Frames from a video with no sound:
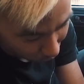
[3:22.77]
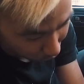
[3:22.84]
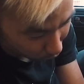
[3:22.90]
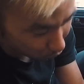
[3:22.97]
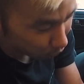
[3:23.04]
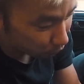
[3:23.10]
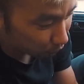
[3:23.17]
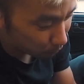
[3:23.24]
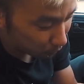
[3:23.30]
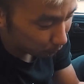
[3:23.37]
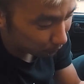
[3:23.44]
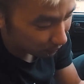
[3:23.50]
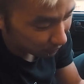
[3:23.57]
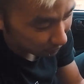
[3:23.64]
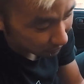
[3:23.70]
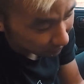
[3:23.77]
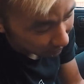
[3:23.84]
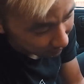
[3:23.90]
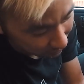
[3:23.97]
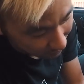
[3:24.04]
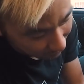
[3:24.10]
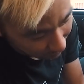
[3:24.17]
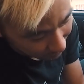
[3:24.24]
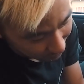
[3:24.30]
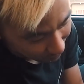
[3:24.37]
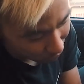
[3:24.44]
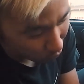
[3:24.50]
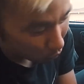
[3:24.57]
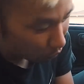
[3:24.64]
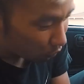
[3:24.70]
the throw from up here.
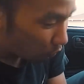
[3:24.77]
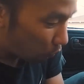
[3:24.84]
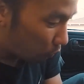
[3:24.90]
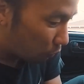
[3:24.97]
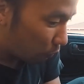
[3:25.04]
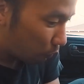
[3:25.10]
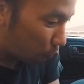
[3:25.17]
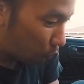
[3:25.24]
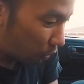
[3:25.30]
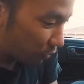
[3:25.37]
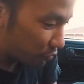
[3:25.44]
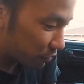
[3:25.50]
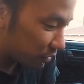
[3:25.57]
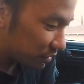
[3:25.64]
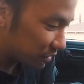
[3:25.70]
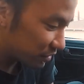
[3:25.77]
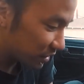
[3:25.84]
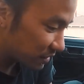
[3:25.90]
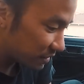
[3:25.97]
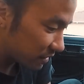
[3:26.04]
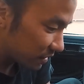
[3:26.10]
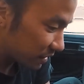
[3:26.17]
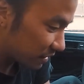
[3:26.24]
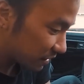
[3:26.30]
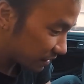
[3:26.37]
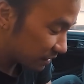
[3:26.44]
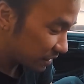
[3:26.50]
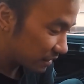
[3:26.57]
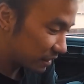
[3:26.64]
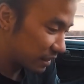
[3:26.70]
So while you can adjust the
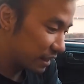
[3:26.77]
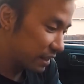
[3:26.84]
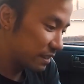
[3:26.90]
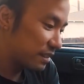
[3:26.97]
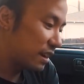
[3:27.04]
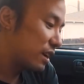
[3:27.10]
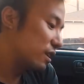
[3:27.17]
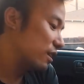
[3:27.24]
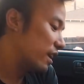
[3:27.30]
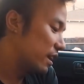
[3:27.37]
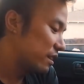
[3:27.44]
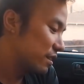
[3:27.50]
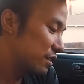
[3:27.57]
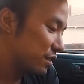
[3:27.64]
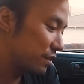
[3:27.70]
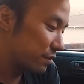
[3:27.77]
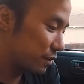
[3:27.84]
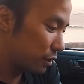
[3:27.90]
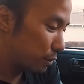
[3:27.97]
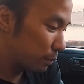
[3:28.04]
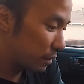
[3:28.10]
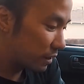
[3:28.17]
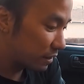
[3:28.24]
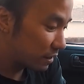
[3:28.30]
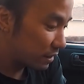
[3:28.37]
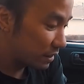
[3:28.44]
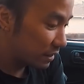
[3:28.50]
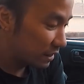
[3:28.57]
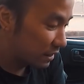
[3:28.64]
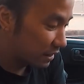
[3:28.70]
entire length of the shifter up here,
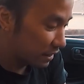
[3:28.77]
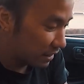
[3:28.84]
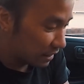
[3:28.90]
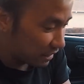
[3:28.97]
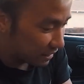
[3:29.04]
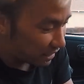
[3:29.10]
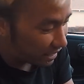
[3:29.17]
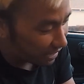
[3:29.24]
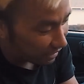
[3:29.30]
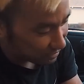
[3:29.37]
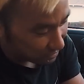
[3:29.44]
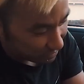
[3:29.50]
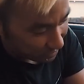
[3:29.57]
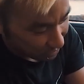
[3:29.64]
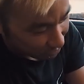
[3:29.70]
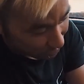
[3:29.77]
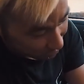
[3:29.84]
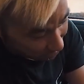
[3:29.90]
that actually lets you